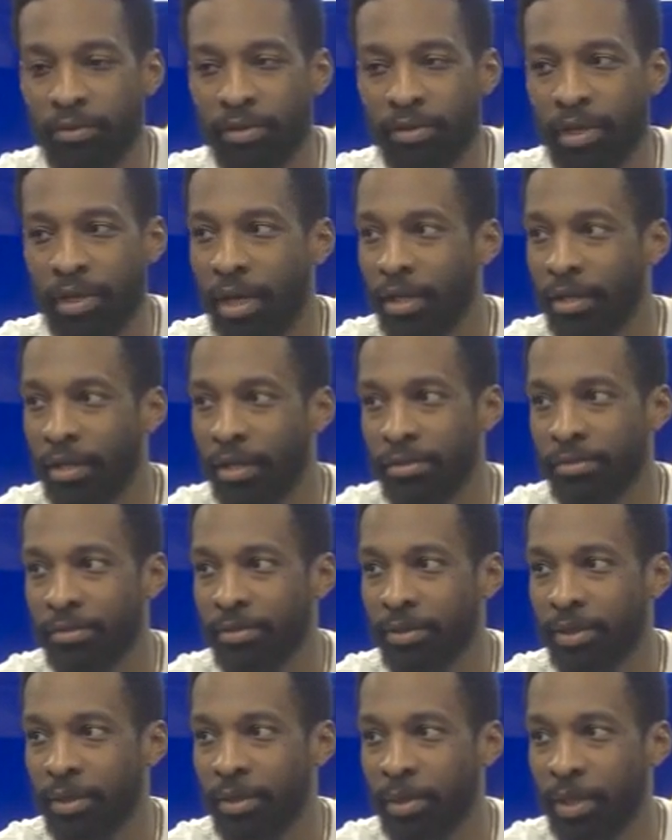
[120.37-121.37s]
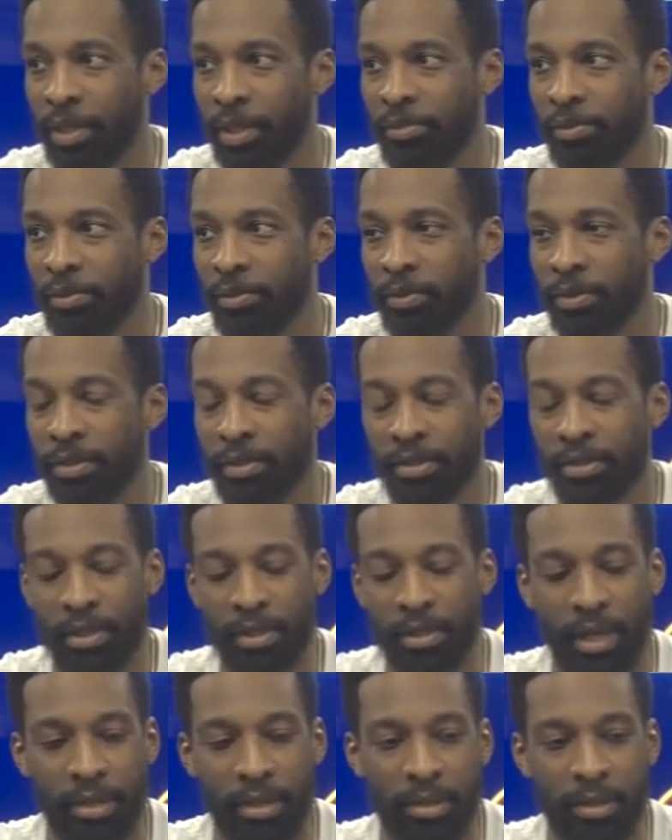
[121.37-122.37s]
God, you know, blessed me with this
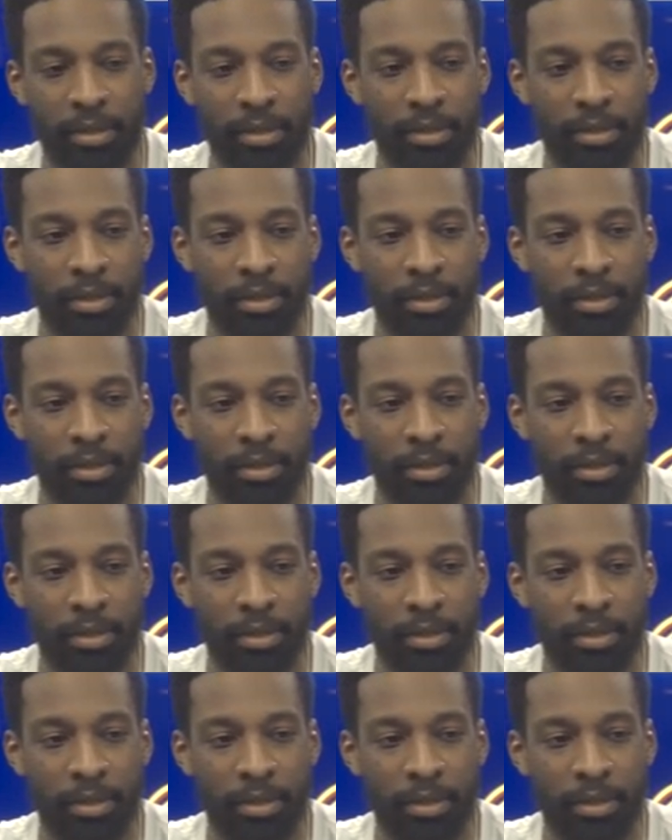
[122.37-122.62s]
uh, uh